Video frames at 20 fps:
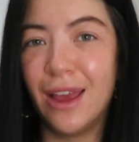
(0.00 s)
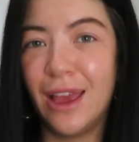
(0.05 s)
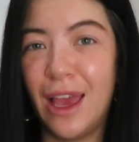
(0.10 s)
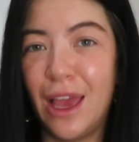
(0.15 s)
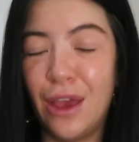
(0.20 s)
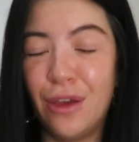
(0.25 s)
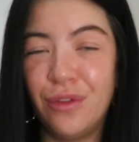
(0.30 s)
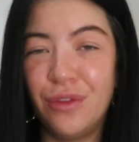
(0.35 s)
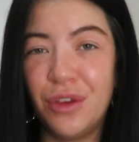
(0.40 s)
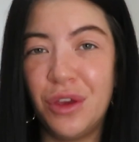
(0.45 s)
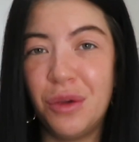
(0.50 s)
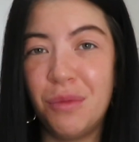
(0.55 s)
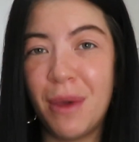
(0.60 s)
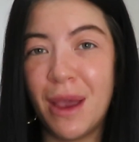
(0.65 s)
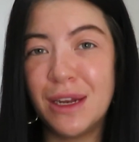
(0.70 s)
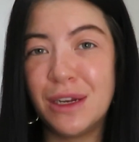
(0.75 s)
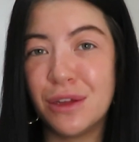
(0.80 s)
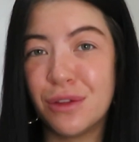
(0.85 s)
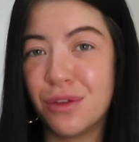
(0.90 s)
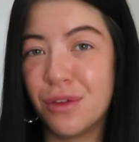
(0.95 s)
If you
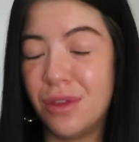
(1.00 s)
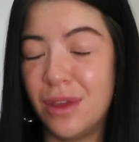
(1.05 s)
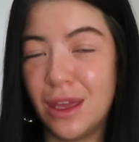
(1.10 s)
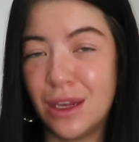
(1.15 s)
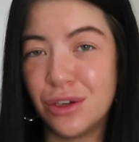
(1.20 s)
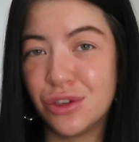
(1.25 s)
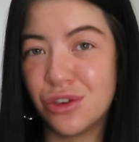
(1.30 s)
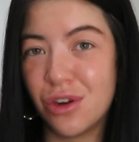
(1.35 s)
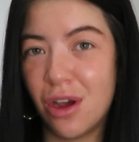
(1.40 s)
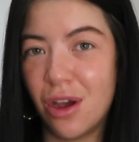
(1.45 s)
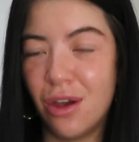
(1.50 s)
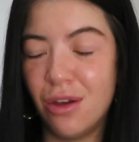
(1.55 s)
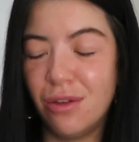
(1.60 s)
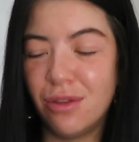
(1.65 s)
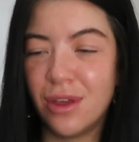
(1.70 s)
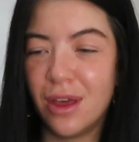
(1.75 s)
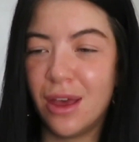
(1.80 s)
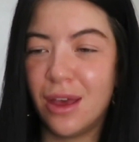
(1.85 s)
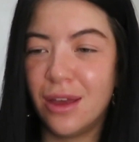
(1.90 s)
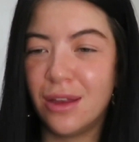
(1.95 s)
made it through the intro,
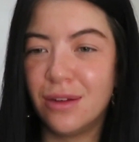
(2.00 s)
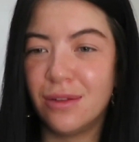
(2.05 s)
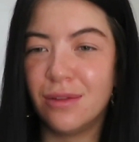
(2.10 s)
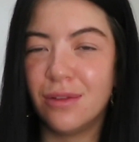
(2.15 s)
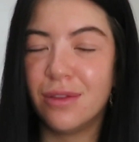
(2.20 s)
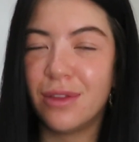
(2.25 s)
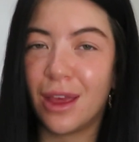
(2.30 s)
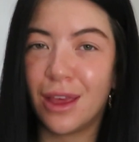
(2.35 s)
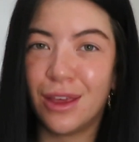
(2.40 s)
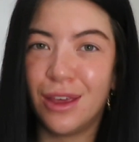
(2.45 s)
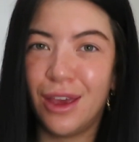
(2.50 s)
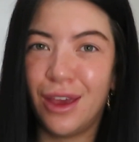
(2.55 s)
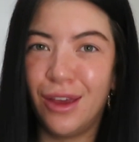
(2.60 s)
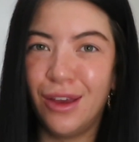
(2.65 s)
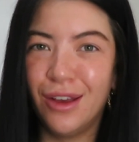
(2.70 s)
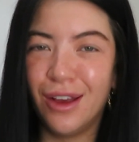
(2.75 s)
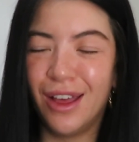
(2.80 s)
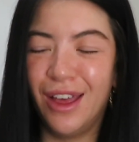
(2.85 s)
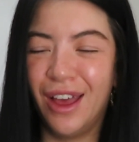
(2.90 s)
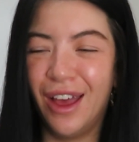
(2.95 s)
then thank you.
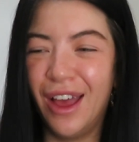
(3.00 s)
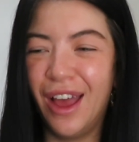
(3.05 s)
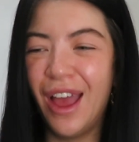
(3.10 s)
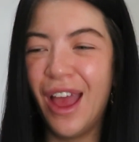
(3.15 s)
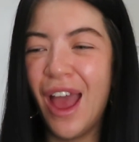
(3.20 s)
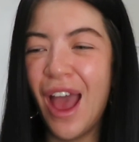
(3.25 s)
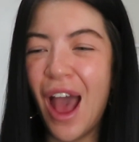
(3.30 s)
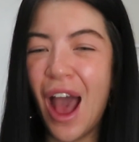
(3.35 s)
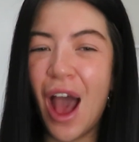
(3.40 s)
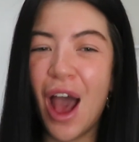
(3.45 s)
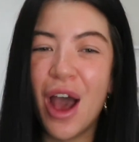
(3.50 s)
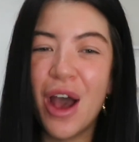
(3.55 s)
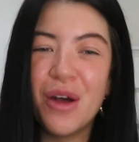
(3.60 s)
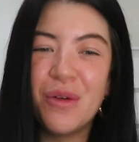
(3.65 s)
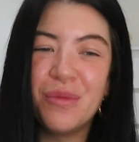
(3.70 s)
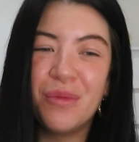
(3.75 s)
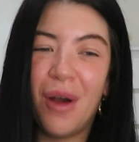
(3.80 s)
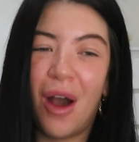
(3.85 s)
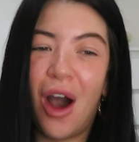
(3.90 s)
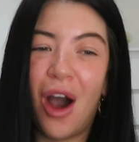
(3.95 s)

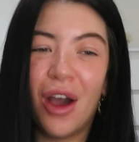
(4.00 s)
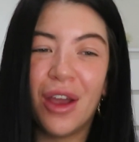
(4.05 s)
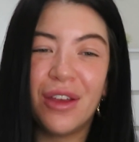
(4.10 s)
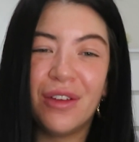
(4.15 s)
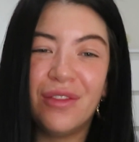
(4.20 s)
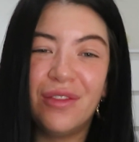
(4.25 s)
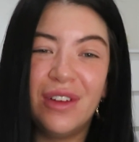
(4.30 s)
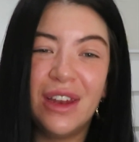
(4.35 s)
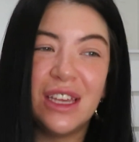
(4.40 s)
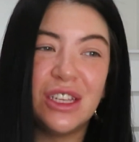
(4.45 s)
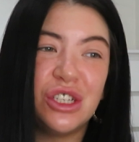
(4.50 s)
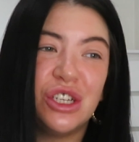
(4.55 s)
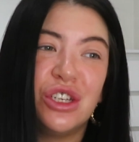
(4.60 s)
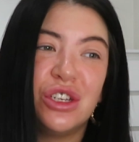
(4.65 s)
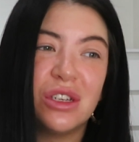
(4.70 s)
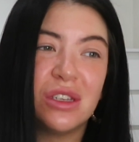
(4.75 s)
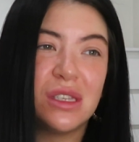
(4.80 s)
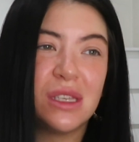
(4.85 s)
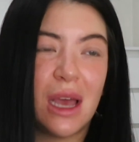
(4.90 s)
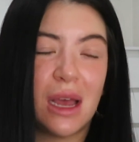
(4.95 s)
I've literally
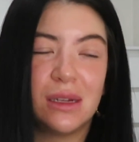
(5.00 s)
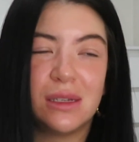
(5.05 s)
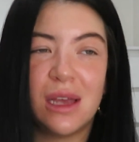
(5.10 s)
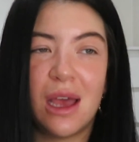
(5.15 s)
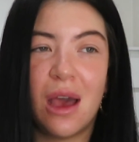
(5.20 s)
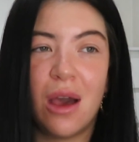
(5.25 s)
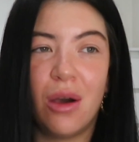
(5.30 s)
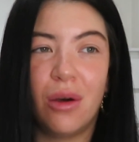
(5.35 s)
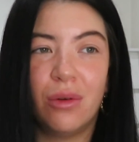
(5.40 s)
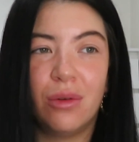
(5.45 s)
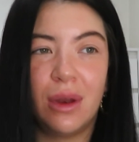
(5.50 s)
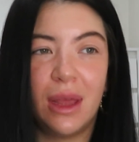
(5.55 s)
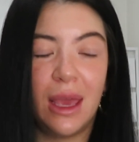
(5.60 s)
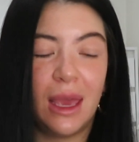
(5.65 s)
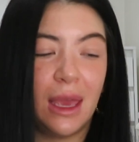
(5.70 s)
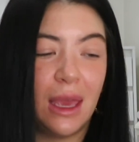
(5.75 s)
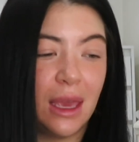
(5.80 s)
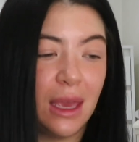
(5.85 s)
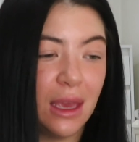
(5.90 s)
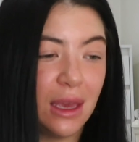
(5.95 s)
just sat down.
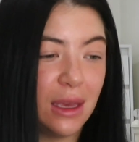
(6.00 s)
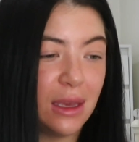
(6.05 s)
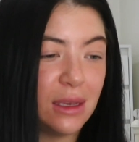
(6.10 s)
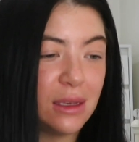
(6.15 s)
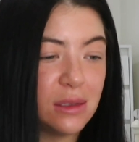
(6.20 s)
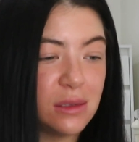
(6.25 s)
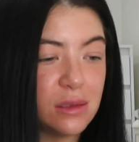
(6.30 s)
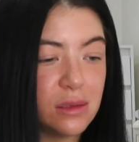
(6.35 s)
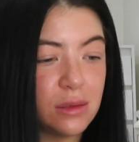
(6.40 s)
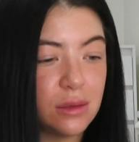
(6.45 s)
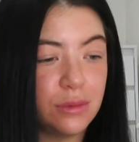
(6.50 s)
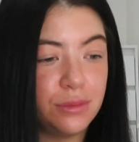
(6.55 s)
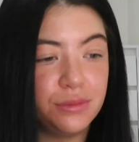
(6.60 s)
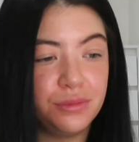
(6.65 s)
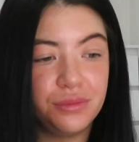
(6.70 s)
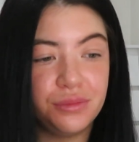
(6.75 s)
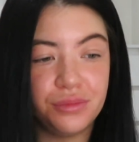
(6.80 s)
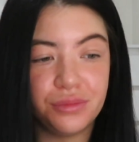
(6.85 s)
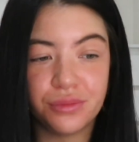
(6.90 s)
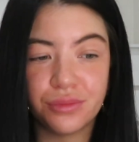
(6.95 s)
It is
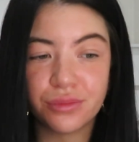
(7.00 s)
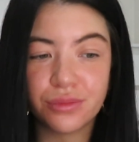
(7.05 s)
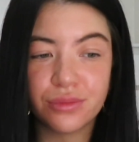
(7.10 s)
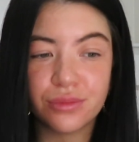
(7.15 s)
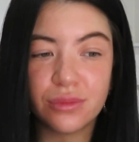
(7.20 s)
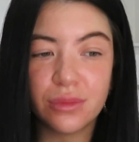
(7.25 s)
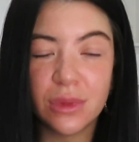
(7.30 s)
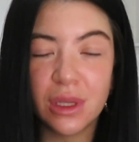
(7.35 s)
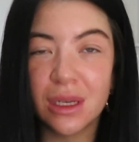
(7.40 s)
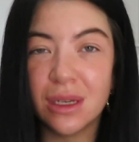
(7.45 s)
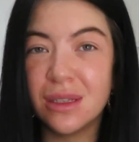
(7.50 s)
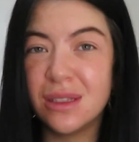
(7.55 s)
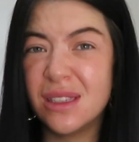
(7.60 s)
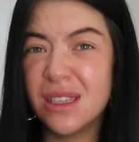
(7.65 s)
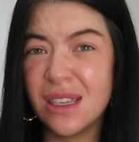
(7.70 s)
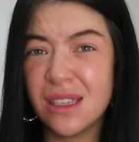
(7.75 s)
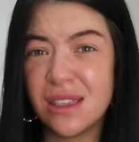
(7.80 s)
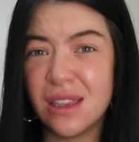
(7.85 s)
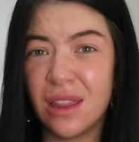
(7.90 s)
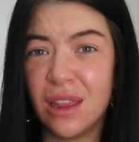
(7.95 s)

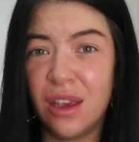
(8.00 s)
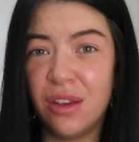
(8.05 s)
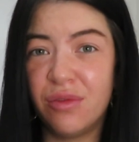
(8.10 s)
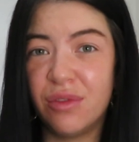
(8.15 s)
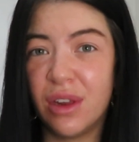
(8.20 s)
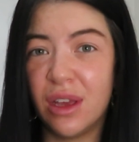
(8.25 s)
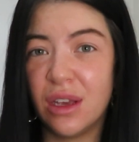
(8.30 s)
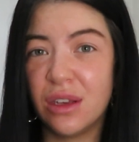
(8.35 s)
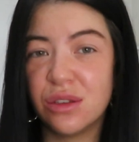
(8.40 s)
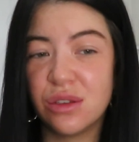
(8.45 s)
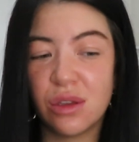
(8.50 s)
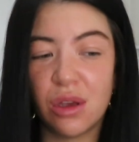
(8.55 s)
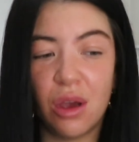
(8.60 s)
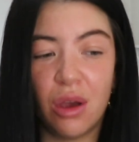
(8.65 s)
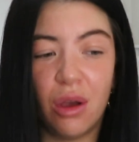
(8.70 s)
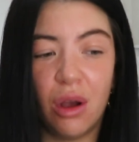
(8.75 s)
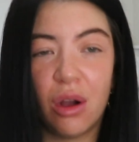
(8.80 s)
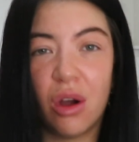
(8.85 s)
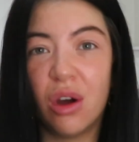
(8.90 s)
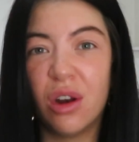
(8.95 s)
6 in the evening, so
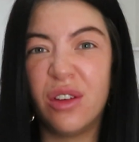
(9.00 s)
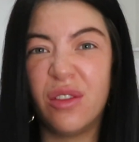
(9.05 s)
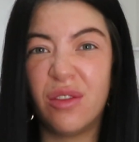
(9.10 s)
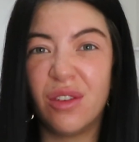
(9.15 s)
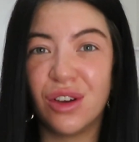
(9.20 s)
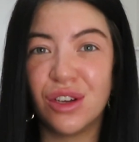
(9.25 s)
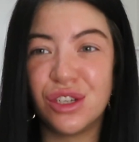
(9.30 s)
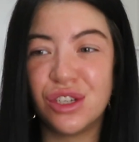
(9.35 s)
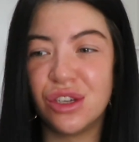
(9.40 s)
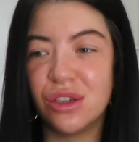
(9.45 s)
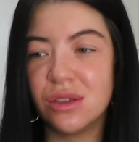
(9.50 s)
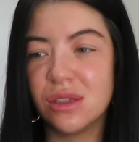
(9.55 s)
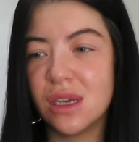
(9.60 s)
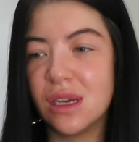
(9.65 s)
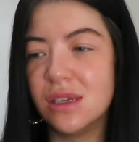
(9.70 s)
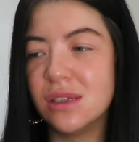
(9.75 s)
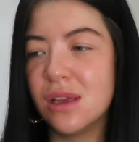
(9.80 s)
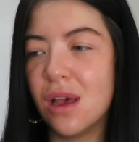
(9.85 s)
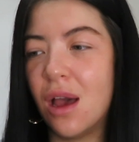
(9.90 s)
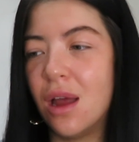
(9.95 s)
I can't even lie to you and
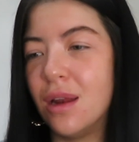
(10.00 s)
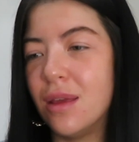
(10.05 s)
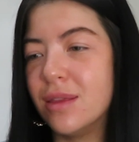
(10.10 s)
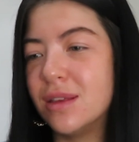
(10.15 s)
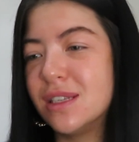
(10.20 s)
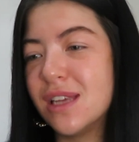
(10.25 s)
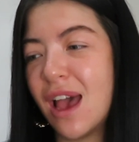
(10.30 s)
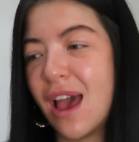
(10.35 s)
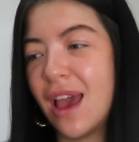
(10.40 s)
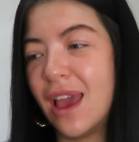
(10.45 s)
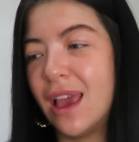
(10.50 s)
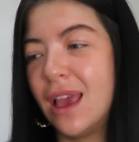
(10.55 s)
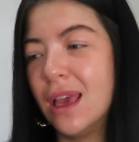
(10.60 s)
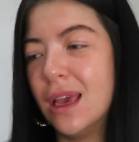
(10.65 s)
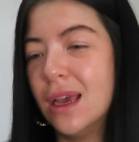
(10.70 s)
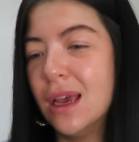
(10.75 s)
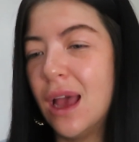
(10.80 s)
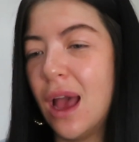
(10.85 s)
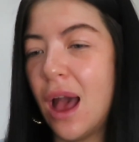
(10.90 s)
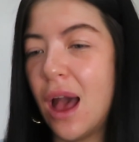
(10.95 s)
say it's early in the day.
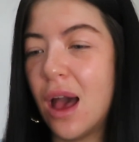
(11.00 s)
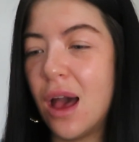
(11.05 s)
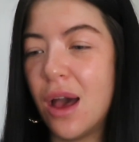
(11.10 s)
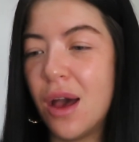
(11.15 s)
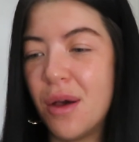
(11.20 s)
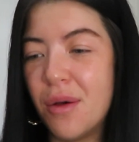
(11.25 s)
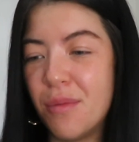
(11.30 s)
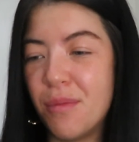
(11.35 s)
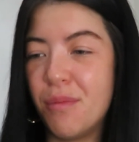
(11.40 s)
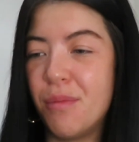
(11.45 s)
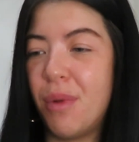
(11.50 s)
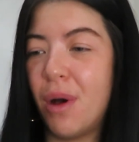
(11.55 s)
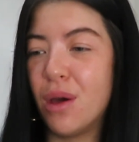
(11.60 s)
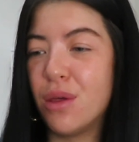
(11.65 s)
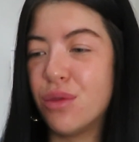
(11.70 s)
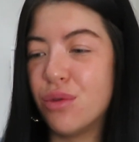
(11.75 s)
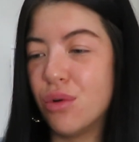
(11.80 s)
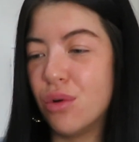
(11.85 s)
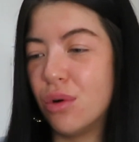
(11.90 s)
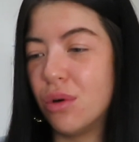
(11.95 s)
But I
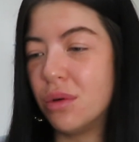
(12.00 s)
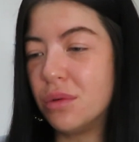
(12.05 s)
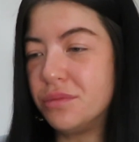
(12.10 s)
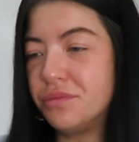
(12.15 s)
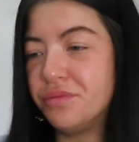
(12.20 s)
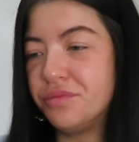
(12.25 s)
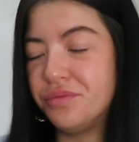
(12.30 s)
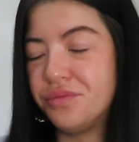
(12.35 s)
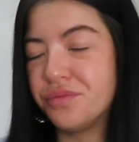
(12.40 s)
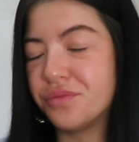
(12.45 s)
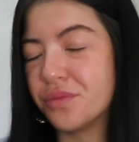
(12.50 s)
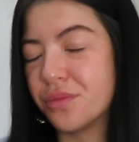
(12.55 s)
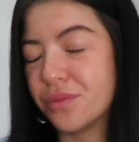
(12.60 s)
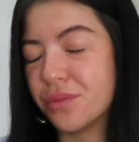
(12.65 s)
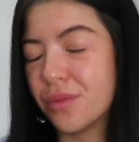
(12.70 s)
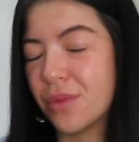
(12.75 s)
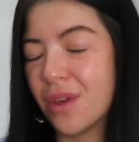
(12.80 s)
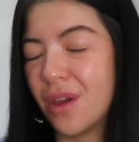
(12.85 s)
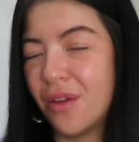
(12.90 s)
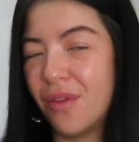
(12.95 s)
thought
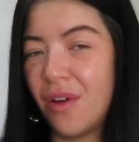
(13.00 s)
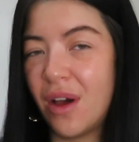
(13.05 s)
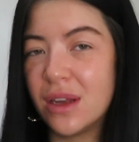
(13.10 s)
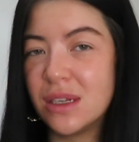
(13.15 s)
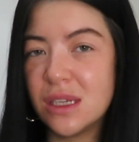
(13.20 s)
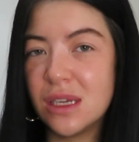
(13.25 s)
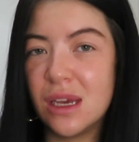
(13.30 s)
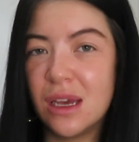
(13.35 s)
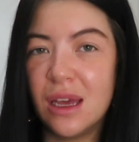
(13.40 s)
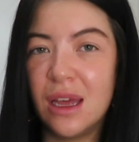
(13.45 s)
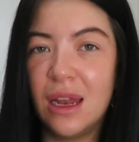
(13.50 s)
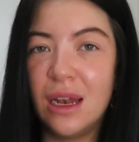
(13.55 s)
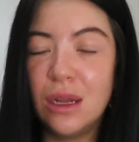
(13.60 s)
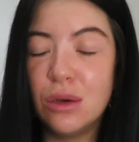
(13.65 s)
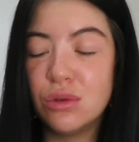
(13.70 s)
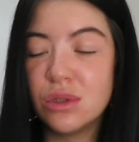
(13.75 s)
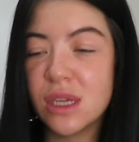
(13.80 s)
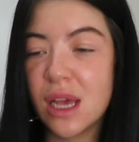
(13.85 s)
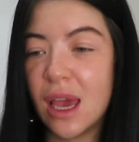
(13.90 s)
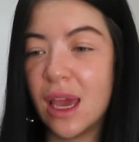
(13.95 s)
I've had a
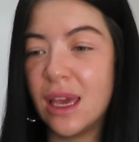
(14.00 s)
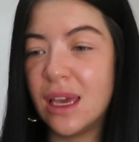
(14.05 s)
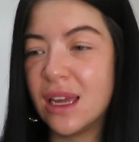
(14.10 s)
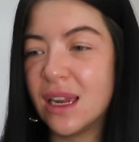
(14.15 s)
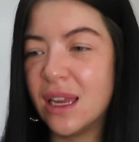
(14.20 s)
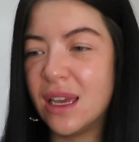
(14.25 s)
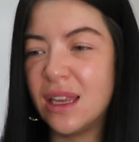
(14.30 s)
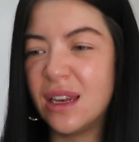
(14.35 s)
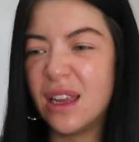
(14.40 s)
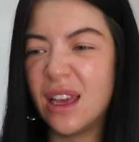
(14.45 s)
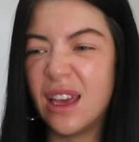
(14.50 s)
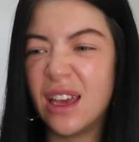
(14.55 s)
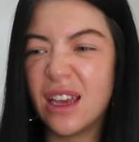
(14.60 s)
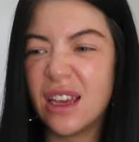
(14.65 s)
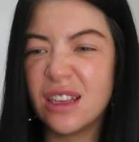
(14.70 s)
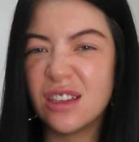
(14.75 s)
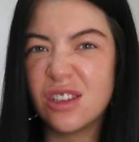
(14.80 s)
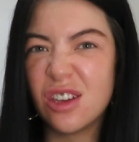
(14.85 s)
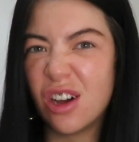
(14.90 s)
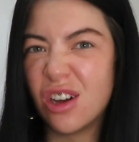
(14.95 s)
little day
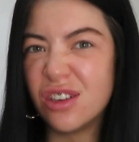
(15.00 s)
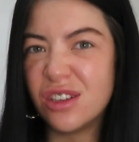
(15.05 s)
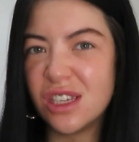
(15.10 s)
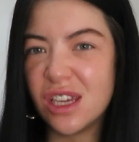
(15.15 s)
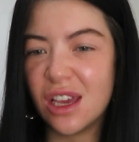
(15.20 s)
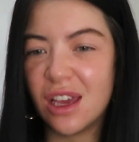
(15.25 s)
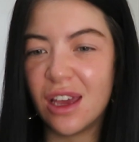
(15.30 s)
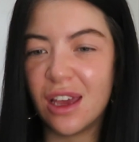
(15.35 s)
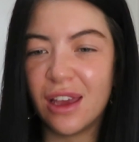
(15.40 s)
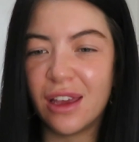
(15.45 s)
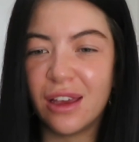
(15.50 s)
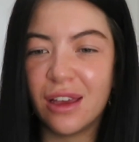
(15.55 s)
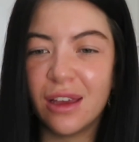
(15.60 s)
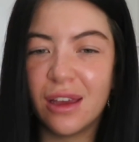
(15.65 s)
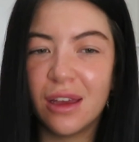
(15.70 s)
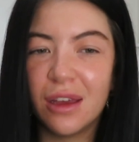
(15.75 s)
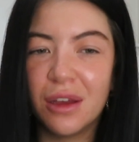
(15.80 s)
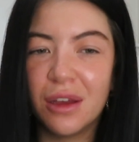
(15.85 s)
cleaning, tidying.